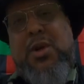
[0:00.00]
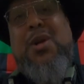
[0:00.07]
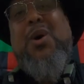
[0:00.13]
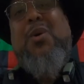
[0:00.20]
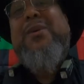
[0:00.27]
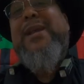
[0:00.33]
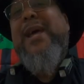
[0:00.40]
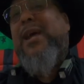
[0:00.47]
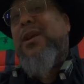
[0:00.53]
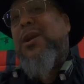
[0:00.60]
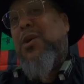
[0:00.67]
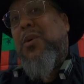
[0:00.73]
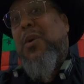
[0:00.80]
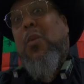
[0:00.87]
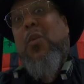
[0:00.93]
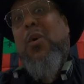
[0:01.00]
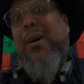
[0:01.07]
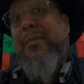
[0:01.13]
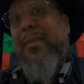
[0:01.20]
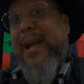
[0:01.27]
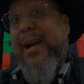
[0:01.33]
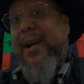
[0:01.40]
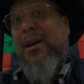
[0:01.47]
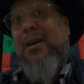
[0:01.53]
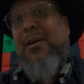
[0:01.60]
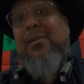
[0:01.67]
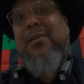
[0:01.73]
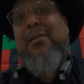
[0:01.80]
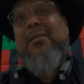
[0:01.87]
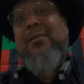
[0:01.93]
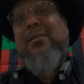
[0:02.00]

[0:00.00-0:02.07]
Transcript: You know what they can do with one Black Hawk?